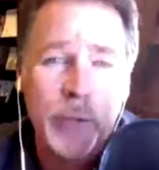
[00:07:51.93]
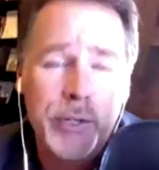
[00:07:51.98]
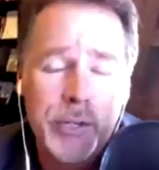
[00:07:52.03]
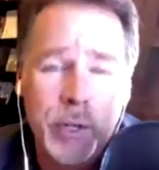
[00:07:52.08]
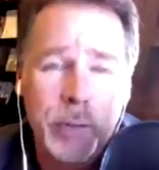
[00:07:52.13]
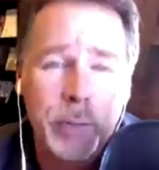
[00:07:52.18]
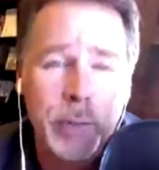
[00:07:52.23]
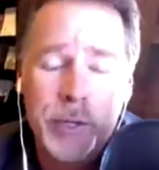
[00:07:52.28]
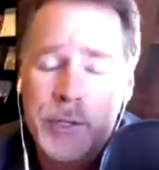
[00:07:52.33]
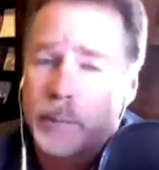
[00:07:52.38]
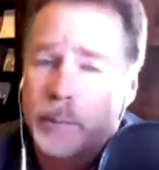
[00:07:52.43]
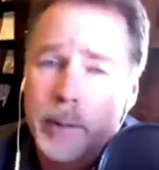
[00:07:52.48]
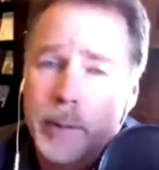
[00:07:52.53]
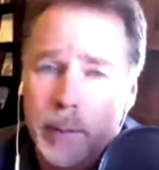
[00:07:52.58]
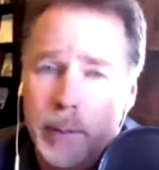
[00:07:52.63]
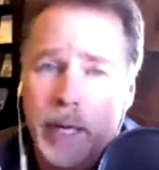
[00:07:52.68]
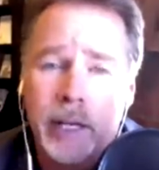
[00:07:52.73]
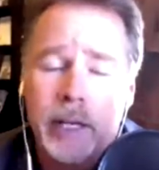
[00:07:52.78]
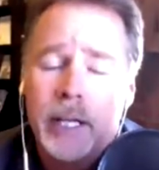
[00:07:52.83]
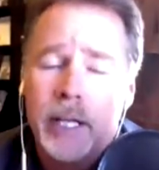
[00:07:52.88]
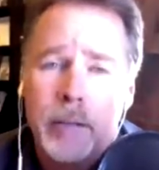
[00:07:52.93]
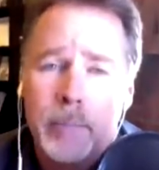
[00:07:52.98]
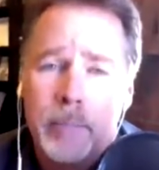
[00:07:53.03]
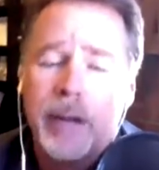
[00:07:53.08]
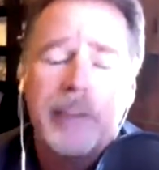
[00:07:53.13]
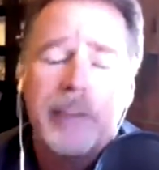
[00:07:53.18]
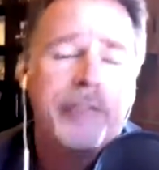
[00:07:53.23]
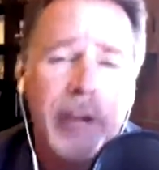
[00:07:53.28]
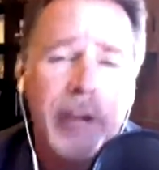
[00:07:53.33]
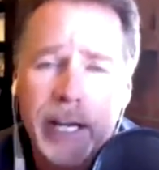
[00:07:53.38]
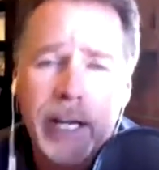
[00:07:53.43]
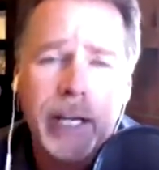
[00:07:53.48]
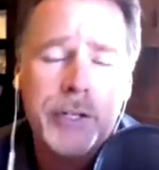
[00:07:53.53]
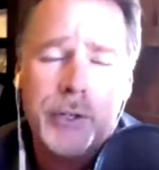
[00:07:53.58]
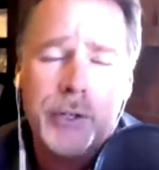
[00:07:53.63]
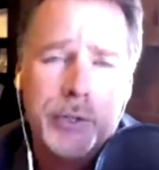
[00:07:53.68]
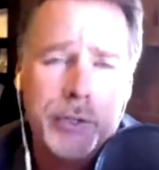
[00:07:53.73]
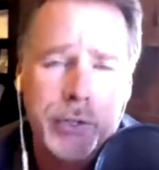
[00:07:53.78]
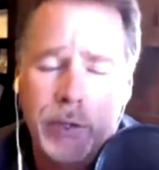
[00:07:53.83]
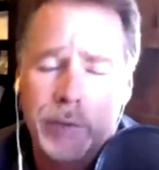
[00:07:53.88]
with it so much. I mean, my
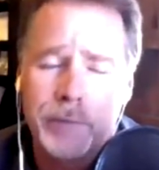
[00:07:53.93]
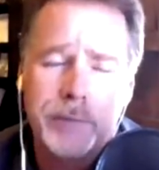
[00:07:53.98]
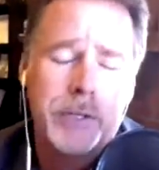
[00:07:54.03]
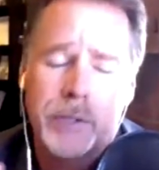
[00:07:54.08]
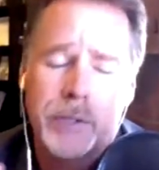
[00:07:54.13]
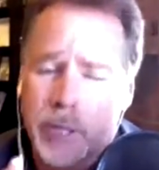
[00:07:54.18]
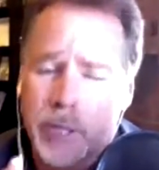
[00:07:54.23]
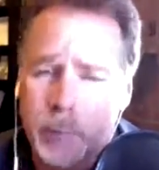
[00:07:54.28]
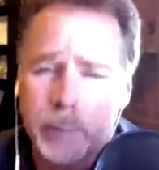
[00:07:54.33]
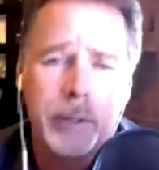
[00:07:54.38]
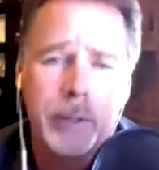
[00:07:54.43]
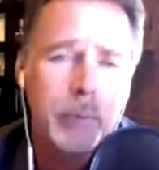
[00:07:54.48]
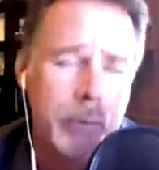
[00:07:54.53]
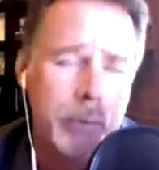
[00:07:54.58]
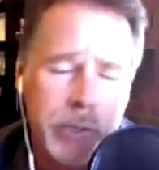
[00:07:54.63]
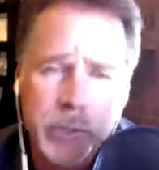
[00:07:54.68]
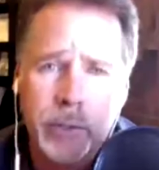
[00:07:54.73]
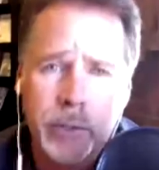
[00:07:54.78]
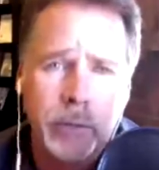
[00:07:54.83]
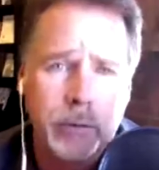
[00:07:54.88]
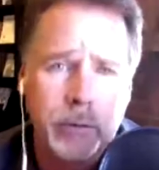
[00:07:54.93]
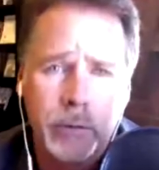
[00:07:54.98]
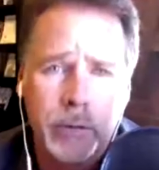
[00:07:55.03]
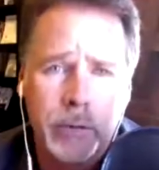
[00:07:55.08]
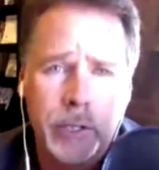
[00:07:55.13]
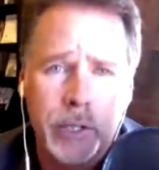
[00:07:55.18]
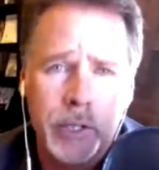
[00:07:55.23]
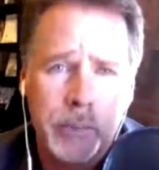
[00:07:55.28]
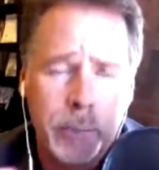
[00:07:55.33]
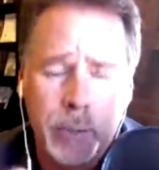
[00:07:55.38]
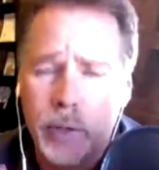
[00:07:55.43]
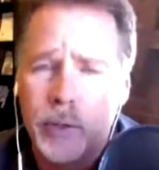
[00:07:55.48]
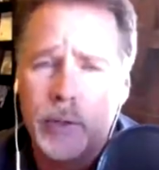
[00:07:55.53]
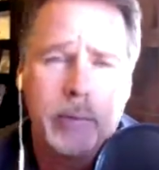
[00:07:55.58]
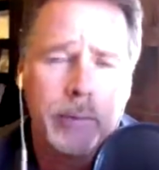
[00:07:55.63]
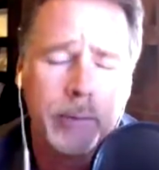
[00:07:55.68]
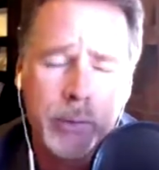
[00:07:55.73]
financial services company was still exploding.